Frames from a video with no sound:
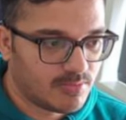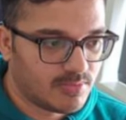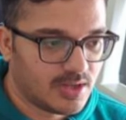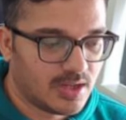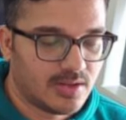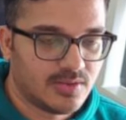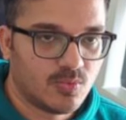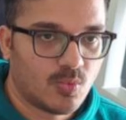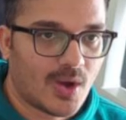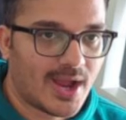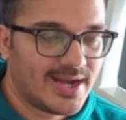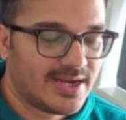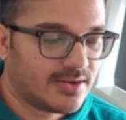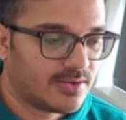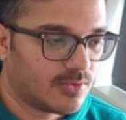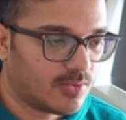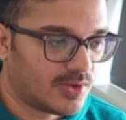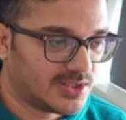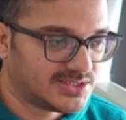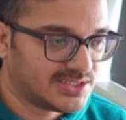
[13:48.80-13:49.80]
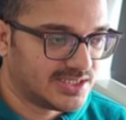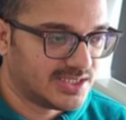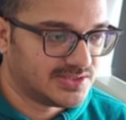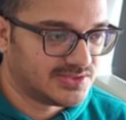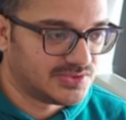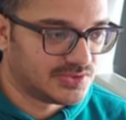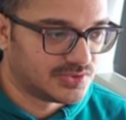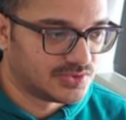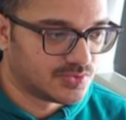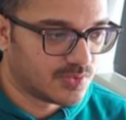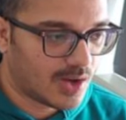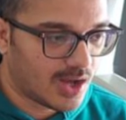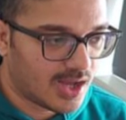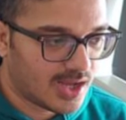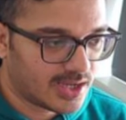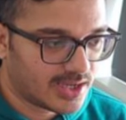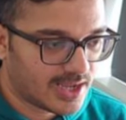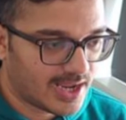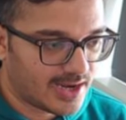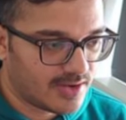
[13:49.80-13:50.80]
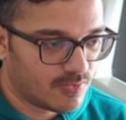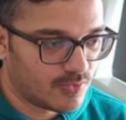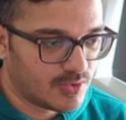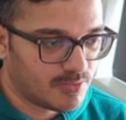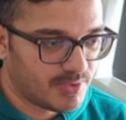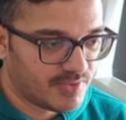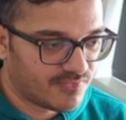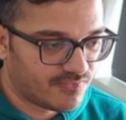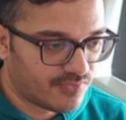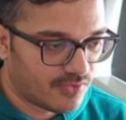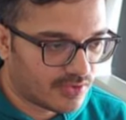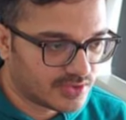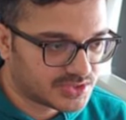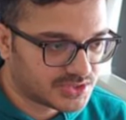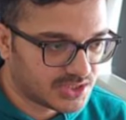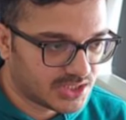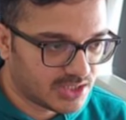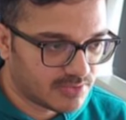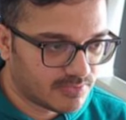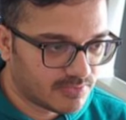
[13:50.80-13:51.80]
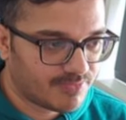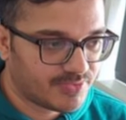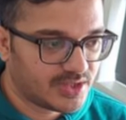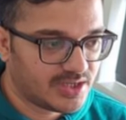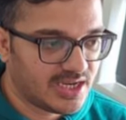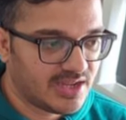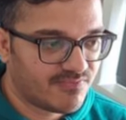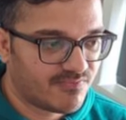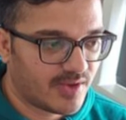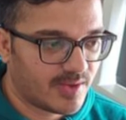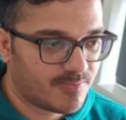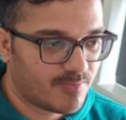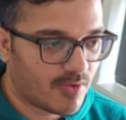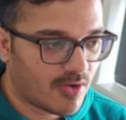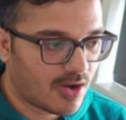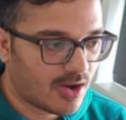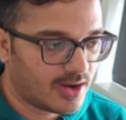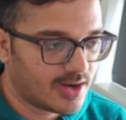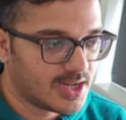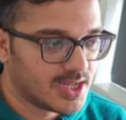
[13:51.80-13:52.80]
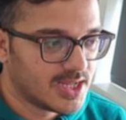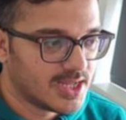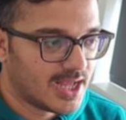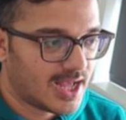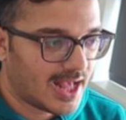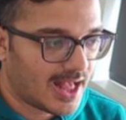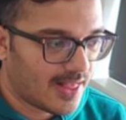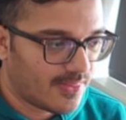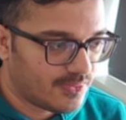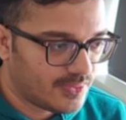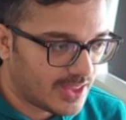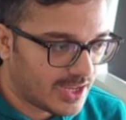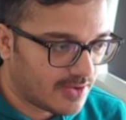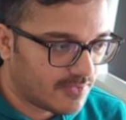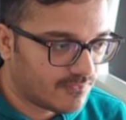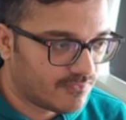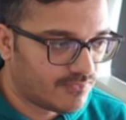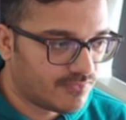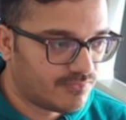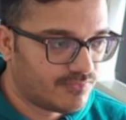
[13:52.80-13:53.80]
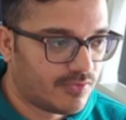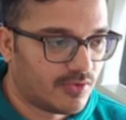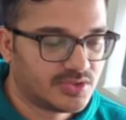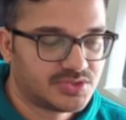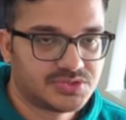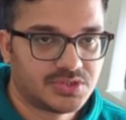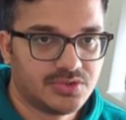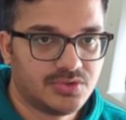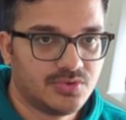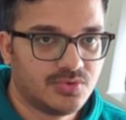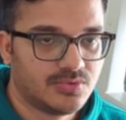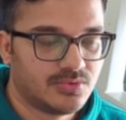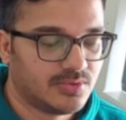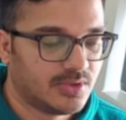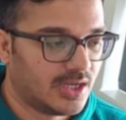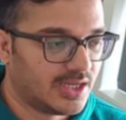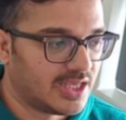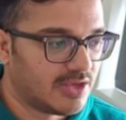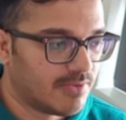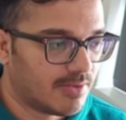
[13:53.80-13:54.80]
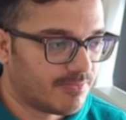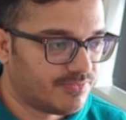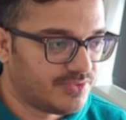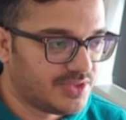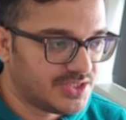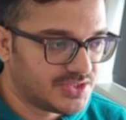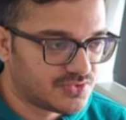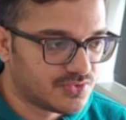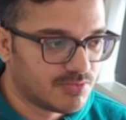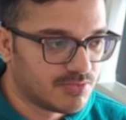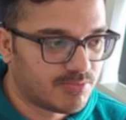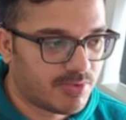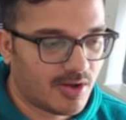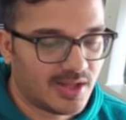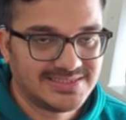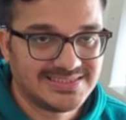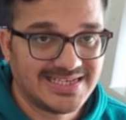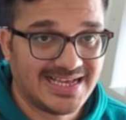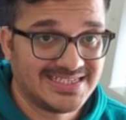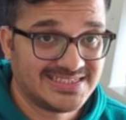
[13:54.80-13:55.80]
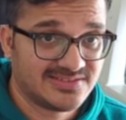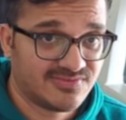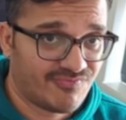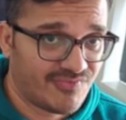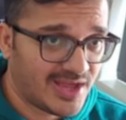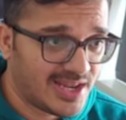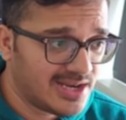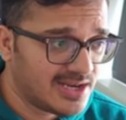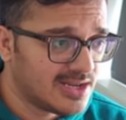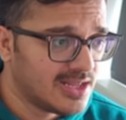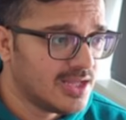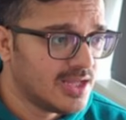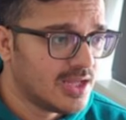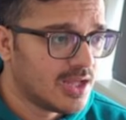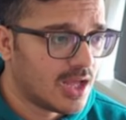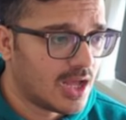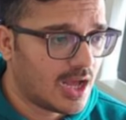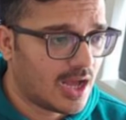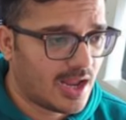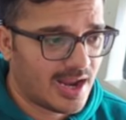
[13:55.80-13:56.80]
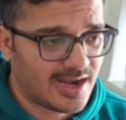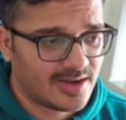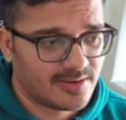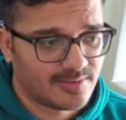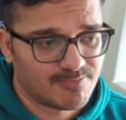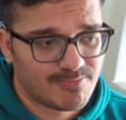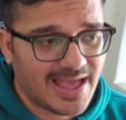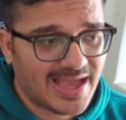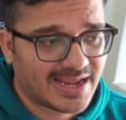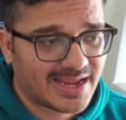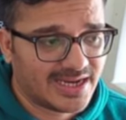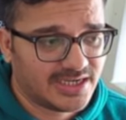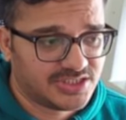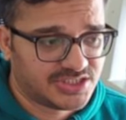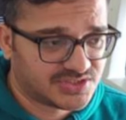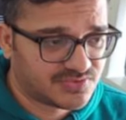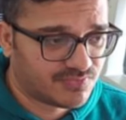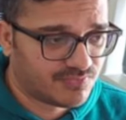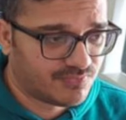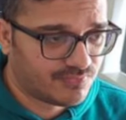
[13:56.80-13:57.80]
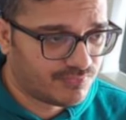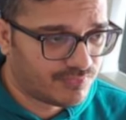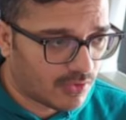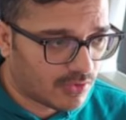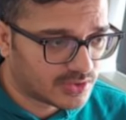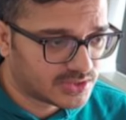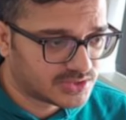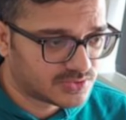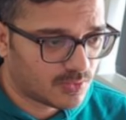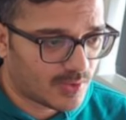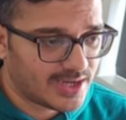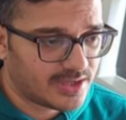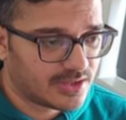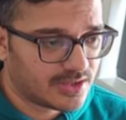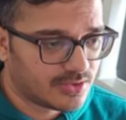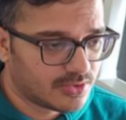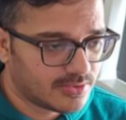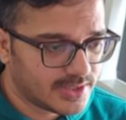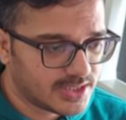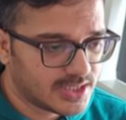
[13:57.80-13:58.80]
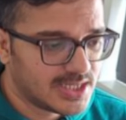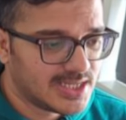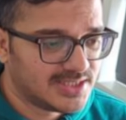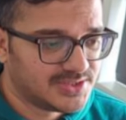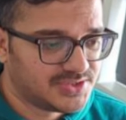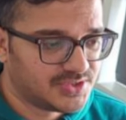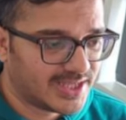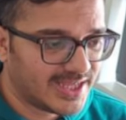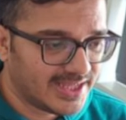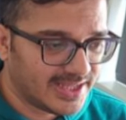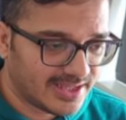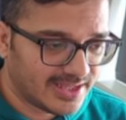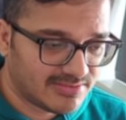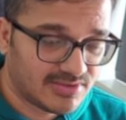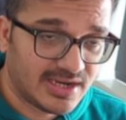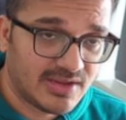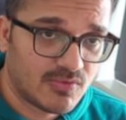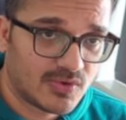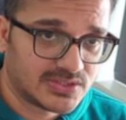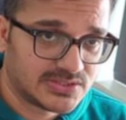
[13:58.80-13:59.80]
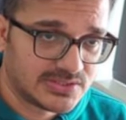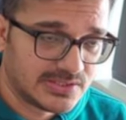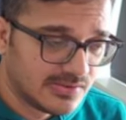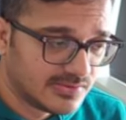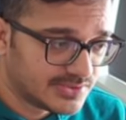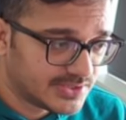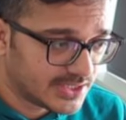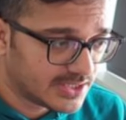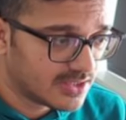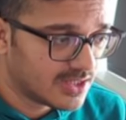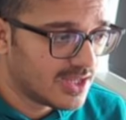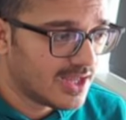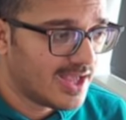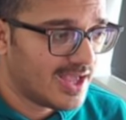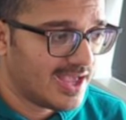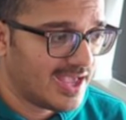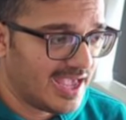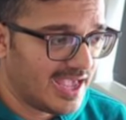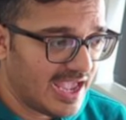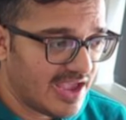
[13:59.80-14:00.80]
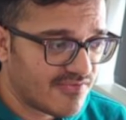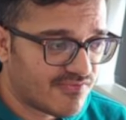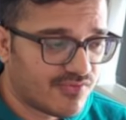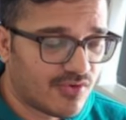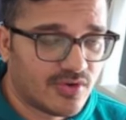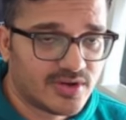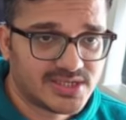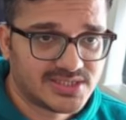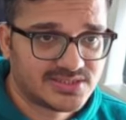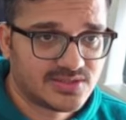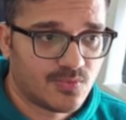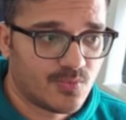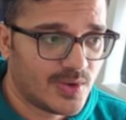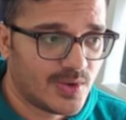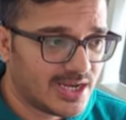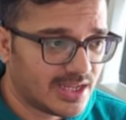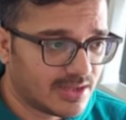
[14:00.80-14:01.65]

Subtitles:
white was in a zugzwang and would be forced to give up the d5 pawn, and then forced to give up these 2 pawns as well. And black can just force white to do it. So king e3 was losing. a4 is the winning